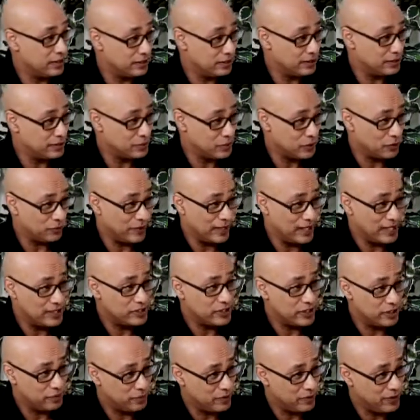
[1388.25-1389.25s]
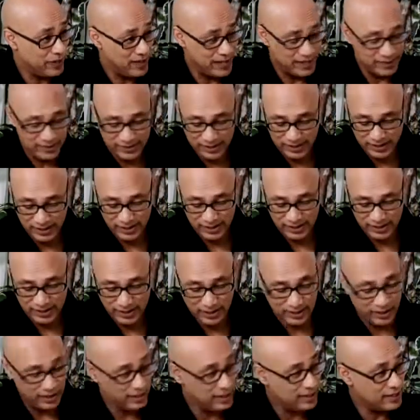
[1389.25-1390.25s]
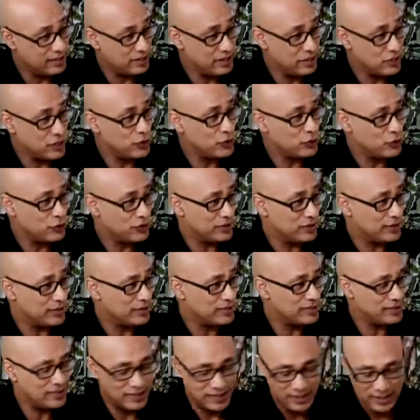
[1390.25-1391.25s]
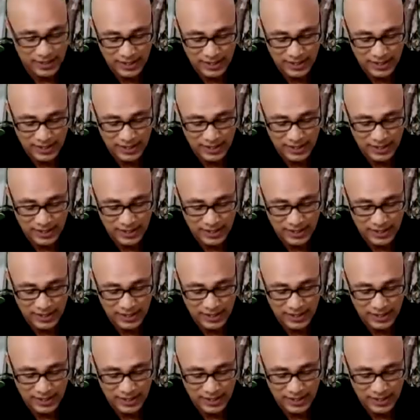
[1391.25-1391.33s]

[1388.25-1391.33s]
terms of health related issues is